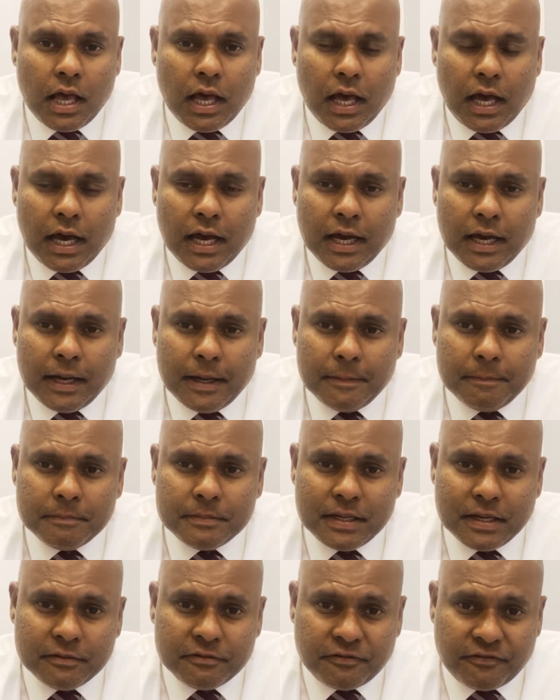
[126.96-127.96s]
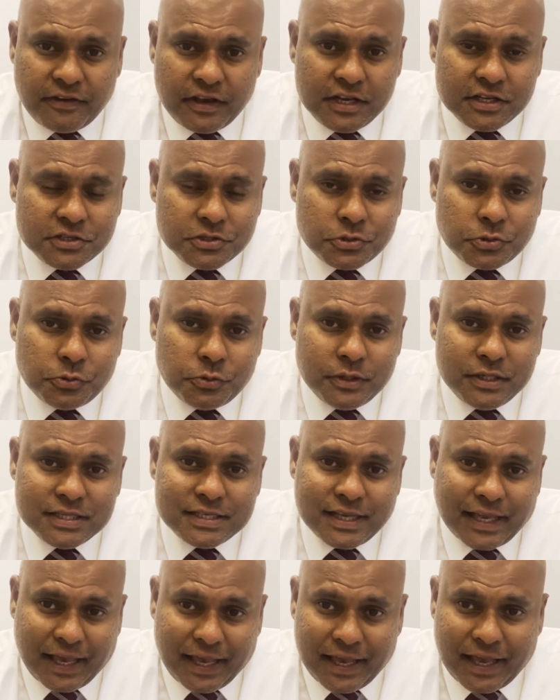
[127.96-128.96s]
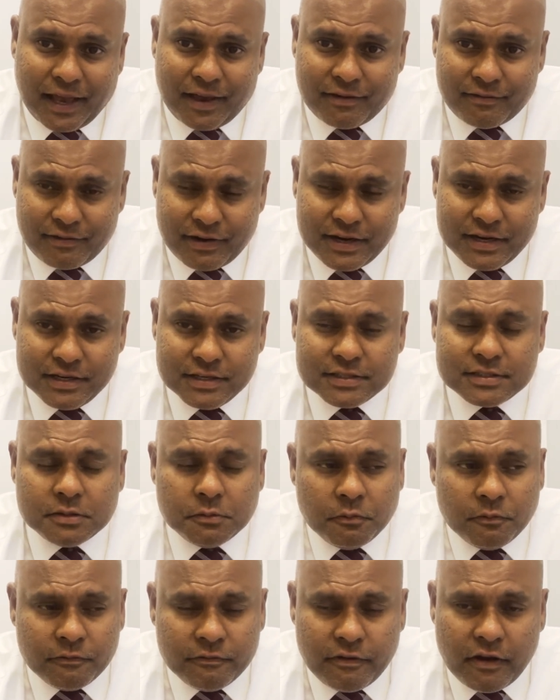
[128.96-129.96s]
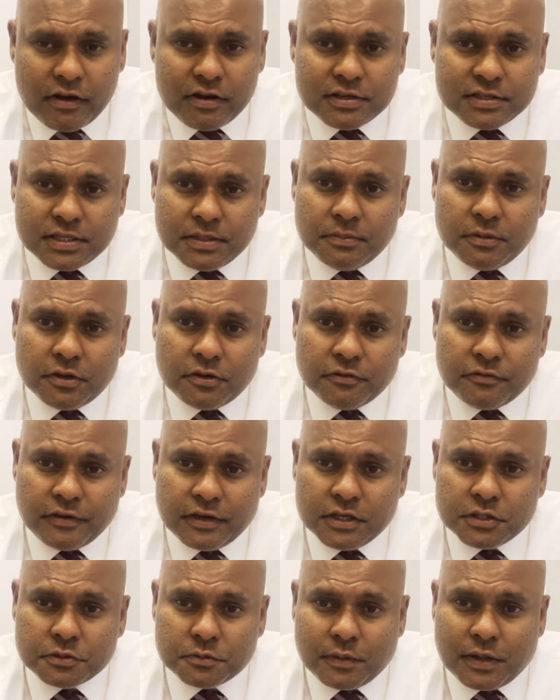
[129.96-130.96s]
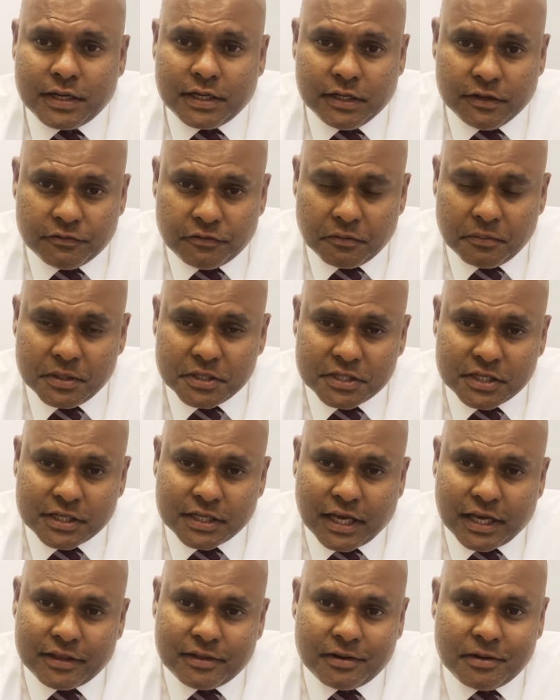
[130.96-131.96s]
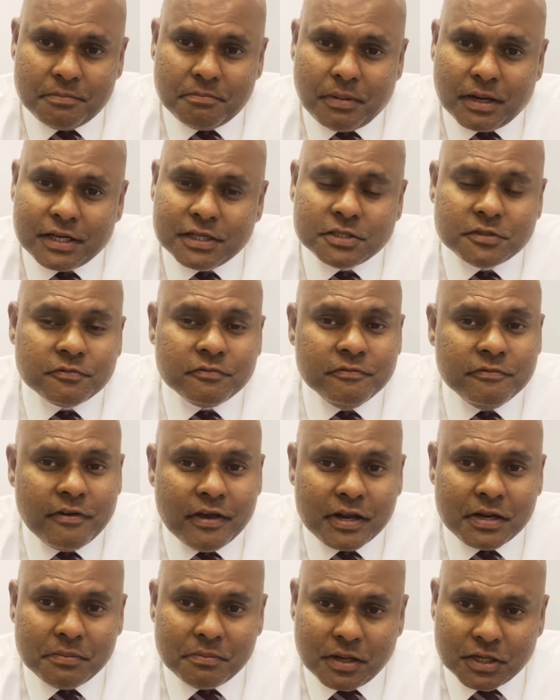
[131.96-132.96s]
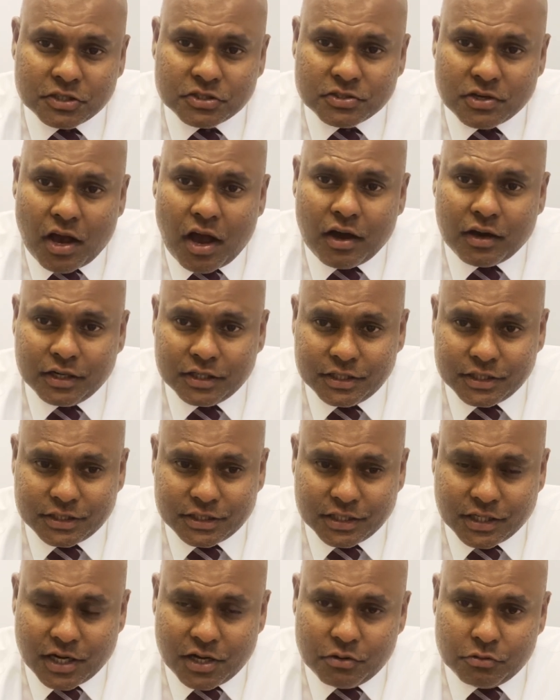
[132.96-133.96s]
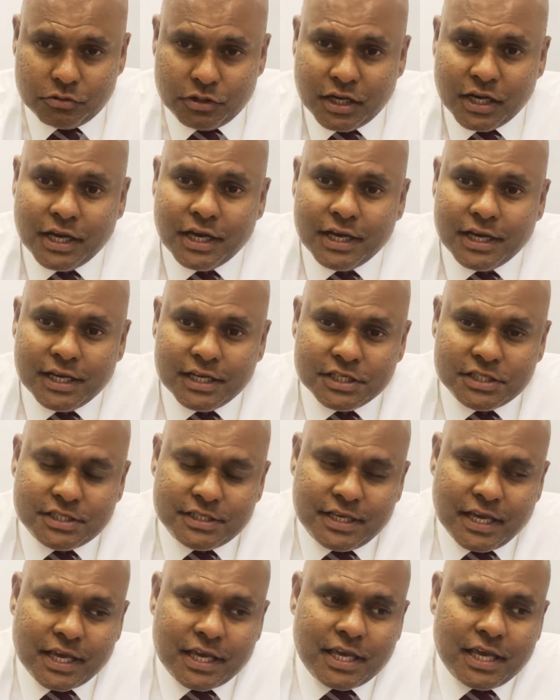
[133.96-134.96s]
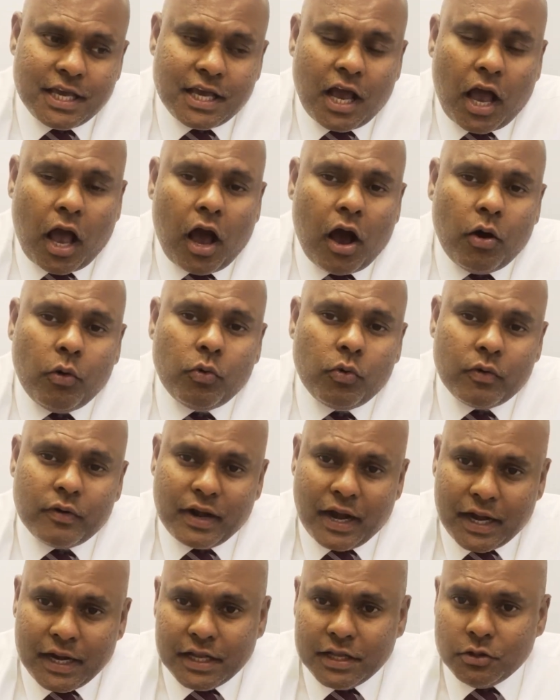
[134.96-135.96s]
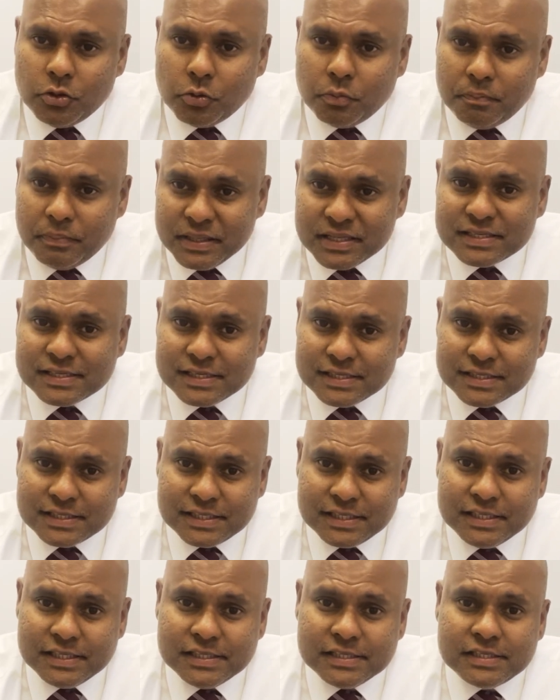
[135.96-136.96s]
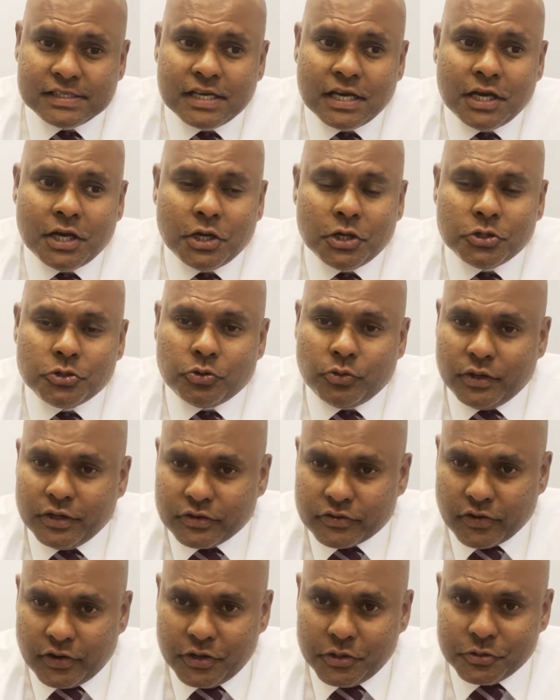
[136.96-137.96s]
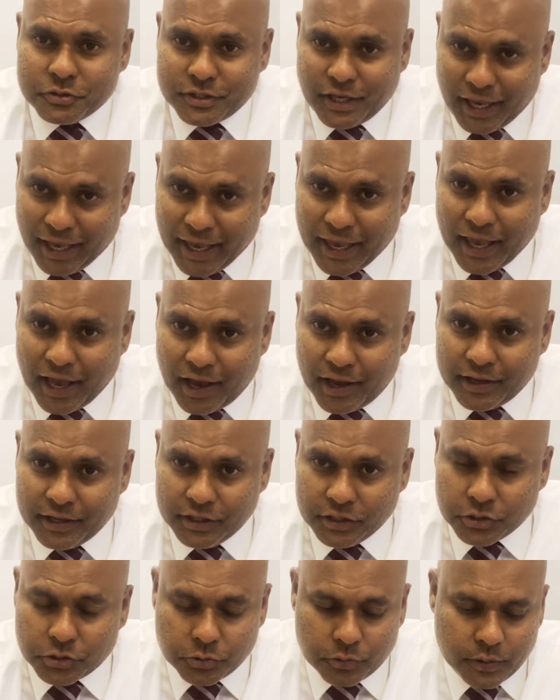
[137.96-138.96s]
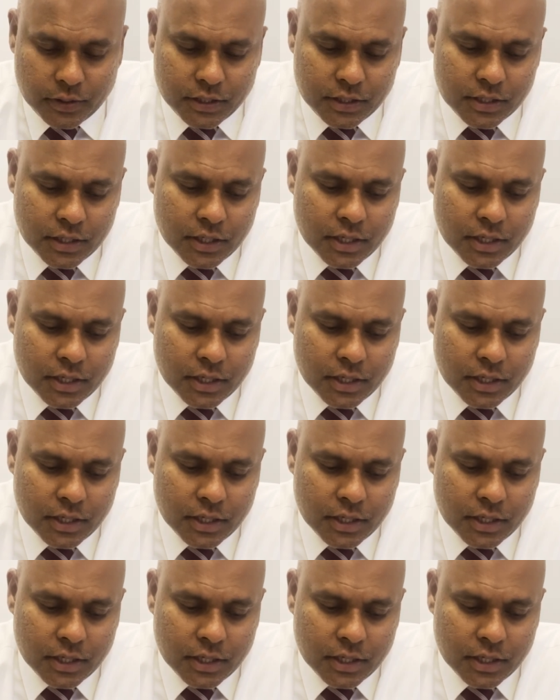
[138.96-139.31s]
Phase 2 is AI readiness. Very similar to phase 1, information gathering, but it's very much targeted around checking how ready your business is to introduce AI into it.